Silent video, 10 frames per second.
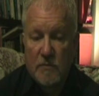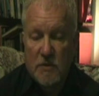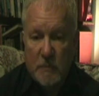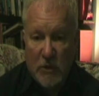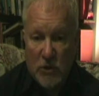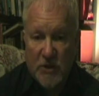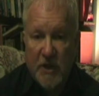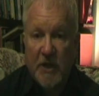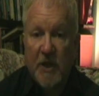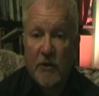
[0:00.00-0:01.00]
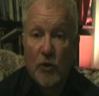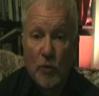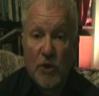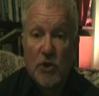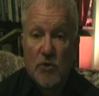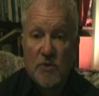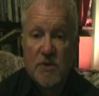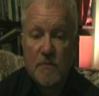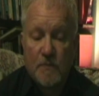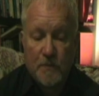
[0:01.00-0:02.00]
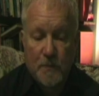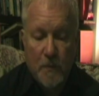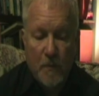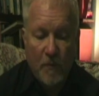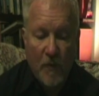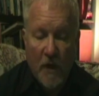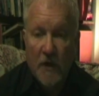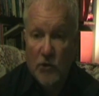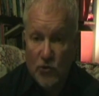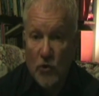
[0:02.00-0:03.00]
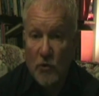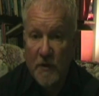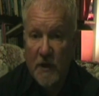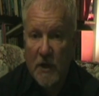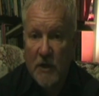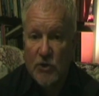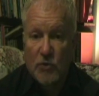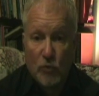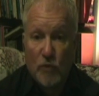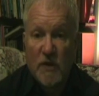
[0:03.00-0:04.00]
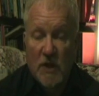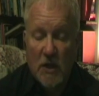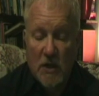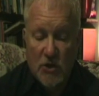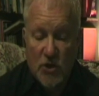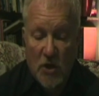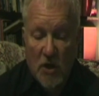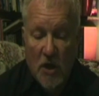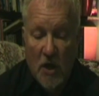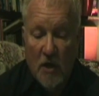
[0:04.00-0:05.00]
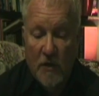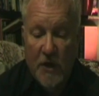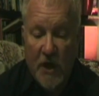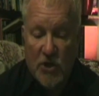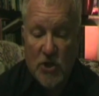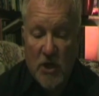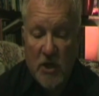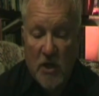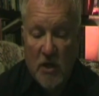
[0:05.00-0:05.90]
special technique that we use in controlling the clutch and moving the clutch that actually